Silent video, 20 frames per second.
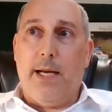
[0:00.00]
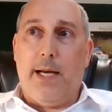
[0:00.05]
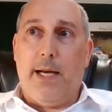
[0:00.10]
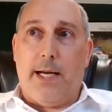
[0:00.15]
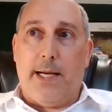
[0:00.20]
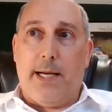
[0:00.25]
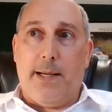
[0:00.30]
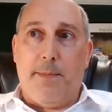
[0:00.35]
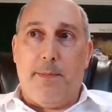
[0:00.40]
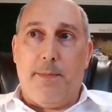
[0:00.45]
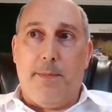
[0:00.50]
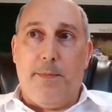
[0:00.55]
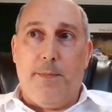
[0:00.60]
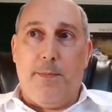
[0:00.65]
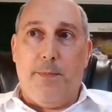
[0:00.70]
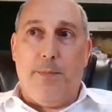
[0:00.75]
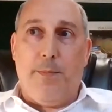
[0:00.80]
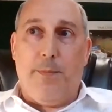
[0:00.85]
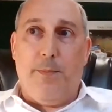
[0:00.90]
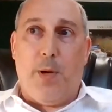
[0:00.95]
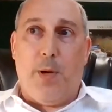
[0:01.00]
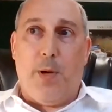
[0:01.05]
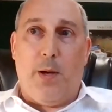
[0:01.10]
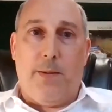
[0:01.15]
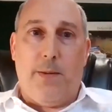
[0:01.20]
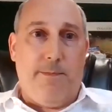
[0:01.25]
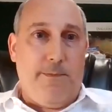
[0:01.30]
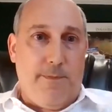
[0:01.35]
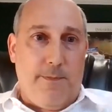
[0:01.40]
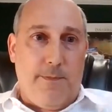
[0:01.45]

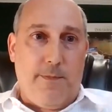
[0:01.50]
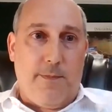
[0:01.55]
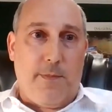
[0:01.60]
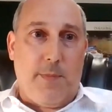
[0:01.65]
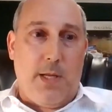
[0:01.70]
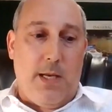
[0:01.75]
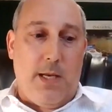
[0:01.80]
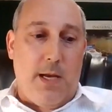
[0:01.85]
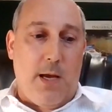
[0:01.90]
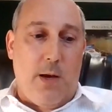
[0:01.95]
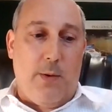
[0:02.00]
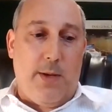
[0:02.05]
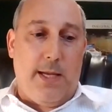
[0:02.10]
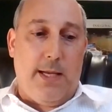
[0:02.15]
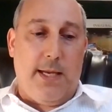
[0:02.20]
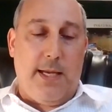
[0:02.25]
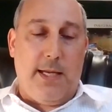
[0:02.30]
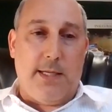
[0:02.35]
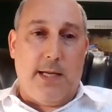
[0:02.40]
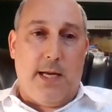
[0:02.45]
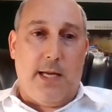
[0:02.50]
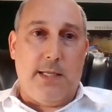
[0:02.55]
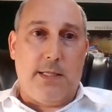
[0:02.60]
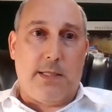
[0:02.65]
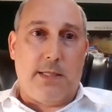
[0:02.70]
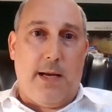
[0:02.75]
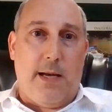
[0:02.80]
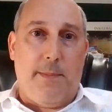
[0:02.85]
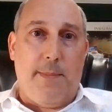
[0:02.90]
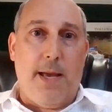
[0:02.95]
But you know, it does
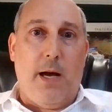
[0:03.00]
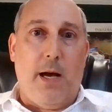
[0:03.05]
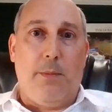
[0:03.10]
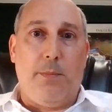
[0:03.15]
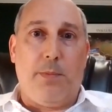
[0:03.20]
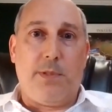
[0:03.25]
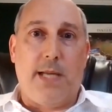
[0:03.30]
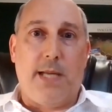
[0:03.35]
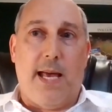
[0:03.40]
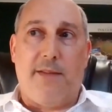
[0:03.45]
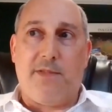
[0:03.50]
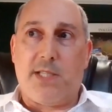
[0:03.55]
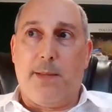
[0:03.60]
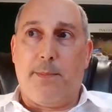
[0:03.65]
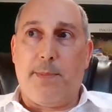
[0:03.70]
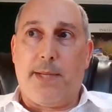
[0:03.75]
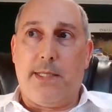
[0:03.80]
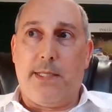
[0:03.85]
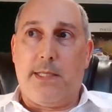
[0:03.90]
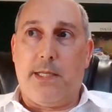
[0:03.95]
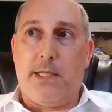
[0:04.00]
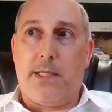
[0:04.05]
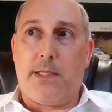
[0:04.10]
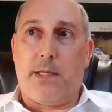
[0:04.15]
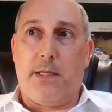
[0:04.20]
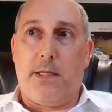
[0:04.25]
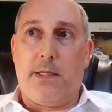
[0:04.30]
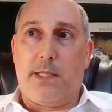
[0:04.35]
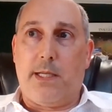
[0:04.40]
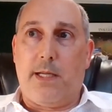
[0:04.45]
help to have some
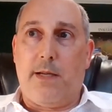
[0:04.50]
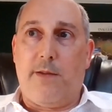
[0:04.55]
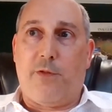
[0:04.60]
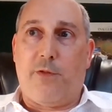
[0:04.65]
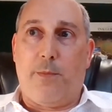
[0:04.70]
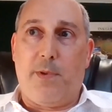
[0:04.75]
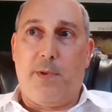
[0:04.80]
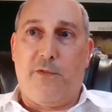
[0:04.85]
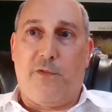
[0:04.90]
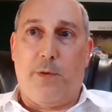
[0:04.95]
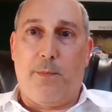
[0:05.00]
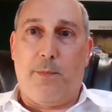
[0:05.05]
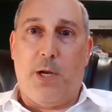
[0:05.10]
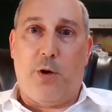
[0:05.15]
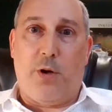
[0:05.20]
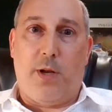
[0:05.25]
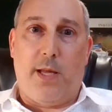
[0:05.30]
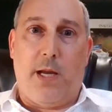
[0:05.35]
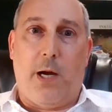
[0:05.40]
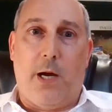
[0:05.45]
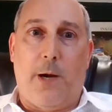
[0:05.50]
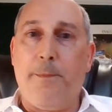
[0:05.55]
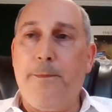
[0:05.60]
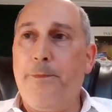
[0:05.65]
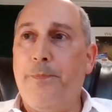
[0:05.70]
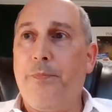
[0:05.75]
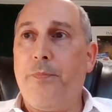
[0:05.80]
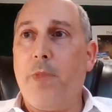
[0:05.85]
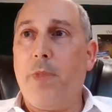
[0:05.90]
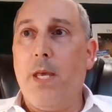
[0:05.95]
consistency from year to year.
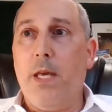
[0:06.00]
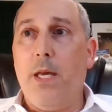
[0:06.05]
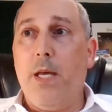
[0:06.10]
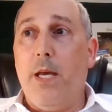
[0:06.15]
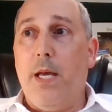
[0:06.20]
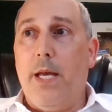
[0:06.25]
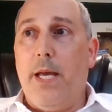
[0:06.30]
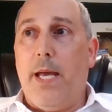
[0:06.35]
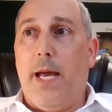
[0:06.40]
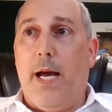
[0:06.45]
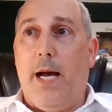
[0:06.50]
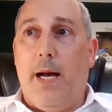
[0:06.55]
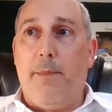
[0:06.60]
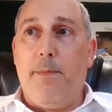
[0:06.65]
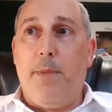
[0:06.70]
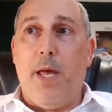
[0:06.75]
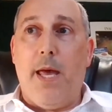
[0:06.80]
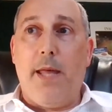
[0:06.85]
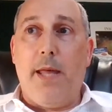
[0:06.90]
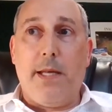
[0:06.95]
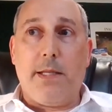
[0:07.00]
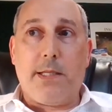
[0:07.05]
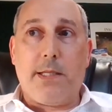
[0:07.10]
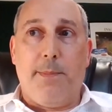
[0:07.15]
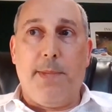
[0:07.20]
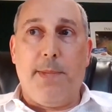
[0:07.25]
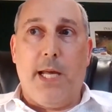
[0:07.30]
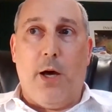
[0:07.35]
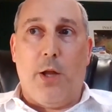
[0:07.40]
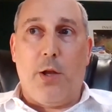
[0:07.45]
And then some
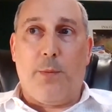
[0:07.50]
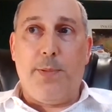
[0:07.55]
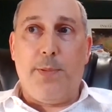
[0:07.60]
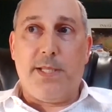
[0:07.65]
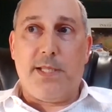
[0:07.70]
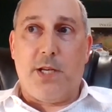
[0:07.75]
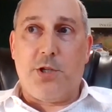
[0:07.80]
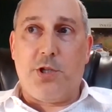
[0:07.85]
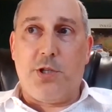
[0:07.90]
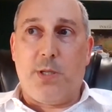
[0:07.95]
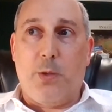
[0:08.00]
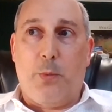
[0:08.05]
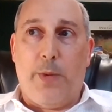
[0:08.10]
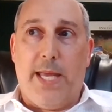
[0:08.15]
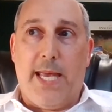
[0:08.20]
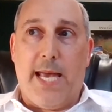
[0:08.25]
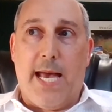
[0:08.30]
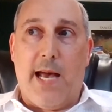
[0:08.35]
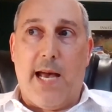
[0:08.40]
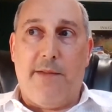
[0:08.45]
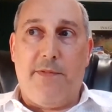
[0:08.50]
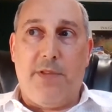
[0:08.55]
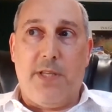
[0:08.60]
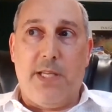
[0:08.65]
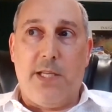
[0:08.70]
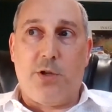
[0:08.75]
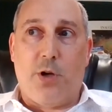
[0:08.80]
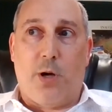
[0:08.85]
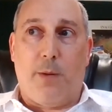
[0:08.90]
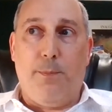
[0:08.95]
of the other positions that we have, and
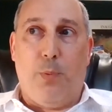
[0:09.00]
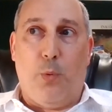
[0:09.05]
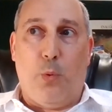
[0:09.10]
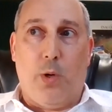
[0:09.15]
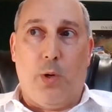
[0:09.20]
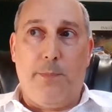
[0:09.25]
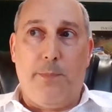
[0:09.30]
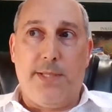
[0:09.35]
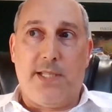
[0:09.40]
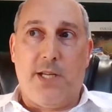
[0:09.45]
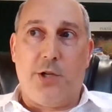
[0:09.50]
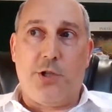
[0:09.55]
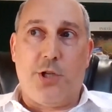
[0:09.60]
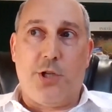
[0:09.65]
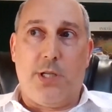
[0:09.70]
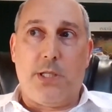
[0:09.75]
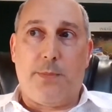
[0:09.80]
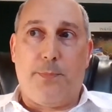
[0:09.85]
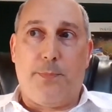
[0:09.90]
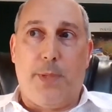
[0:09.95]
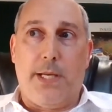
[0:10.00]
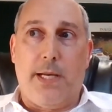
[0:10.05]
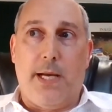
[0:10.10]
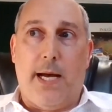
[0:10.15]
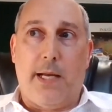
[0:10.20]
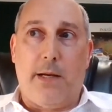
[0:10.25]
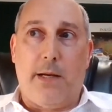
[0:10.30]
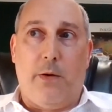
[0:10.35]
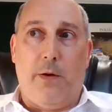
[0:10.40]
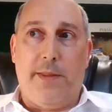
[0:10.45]
these are board positions, but
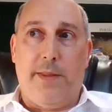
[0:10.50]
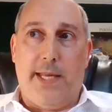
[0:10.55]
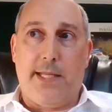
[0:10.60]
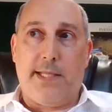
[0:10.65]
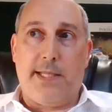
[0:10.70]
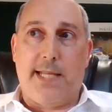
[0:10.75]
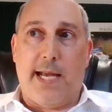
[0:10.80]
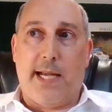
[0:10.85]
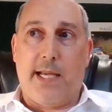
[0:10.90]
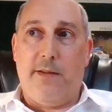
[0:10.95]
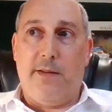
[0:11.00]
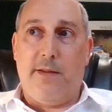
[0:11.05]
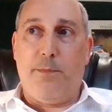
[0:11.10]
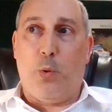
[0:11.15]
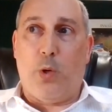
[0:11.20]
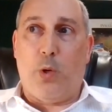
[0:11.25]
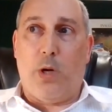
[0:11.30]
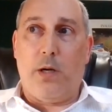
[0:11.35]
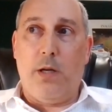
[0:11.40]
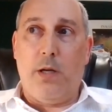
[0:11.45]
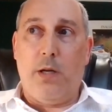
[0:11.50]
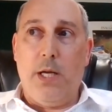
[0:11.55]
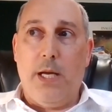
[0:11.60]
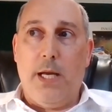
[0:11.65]
not on the executive board.